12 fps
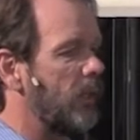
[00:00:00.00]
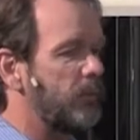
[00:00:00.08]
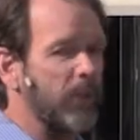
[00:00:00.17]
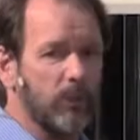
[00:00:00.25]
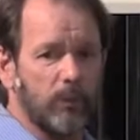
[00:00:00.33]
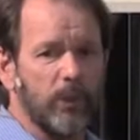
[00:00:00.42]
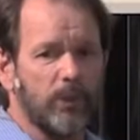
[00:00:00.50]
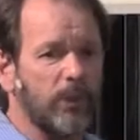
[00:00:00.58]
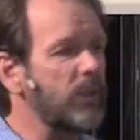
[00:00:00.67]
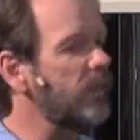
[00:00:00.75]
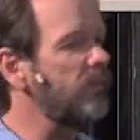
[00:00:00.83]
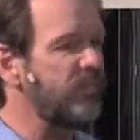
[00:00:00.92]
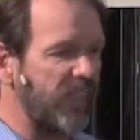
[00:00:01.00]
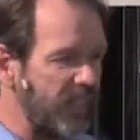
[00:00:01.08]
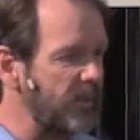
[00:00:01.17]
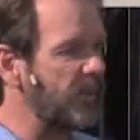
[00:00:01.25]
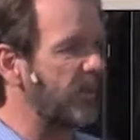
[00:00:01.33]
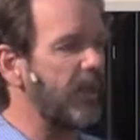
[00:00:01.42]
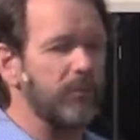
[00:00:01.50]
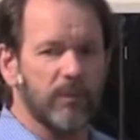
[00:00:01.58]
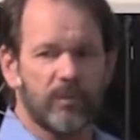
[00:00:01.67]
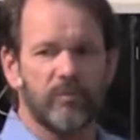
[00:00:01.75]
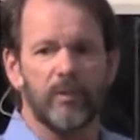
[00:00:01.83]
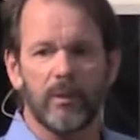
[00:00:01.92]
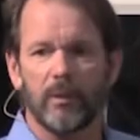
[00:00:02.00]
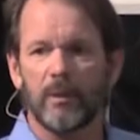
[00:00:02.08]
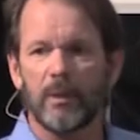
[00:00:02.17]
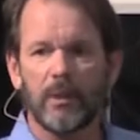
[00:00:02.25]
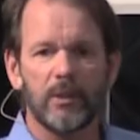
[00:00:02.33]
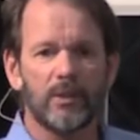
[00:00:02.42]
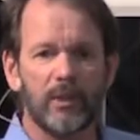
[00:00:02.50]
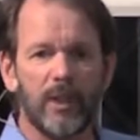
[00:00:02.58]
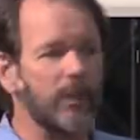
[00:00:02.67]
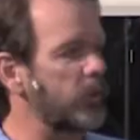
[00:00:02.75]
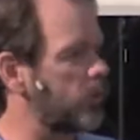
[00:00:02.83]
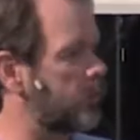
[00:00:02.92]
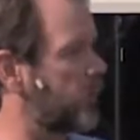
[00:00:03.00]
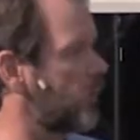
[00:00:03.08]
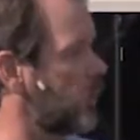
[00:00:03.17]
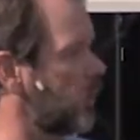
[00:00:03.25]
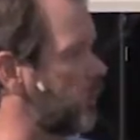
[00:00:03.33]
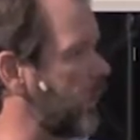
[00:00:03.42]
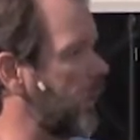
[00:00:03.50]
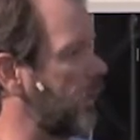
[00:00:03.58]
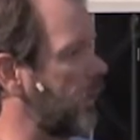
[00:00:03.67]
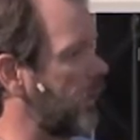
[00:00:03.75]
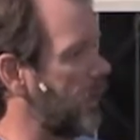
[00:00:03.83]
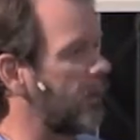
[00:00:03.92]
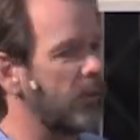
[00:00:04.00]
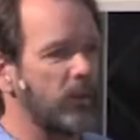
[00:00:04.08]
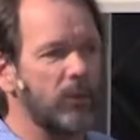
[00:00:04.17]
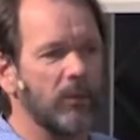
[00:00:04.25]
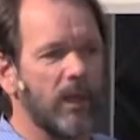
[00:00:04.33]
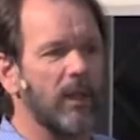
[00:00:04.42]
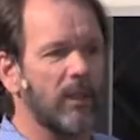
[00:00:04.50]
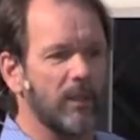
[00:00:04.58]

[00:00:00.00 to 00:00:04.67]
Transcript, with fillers: because we should invade the atmosphere. Satan is the prince of the power of the air, and you and I are